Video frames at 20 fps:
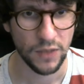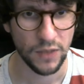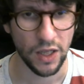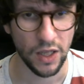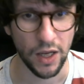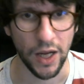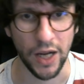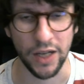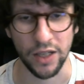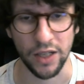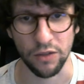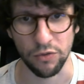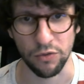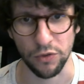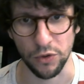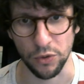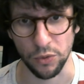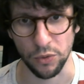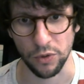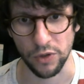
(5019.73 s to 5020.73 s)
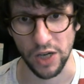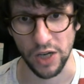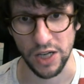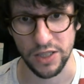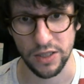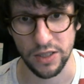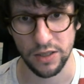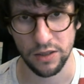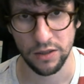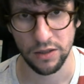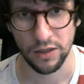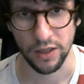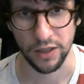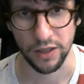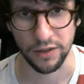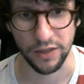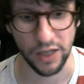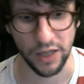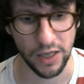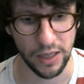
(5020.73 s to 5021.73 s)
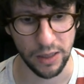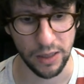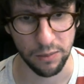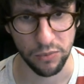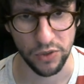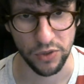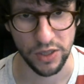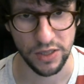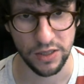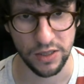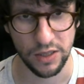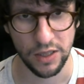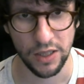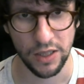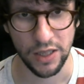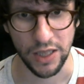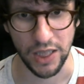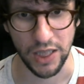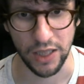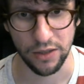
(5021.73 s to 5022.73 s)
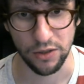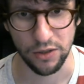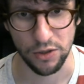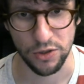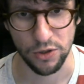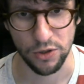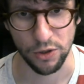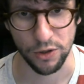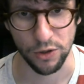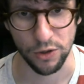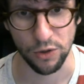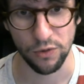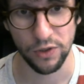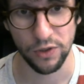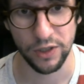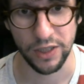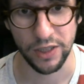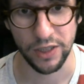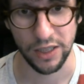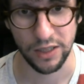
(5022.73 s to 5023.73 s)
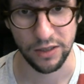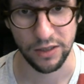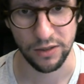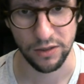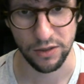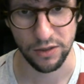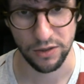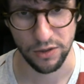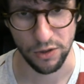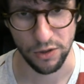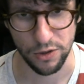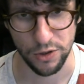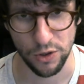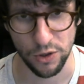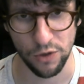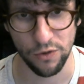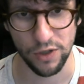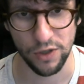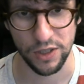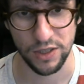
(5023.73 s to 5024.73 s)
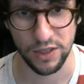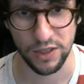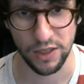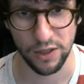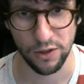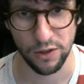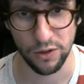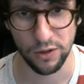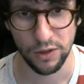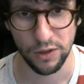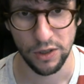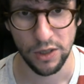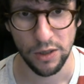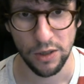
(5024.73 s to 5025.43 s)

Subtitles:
And if you crash and die and press enter to start over, then it starts over at 0,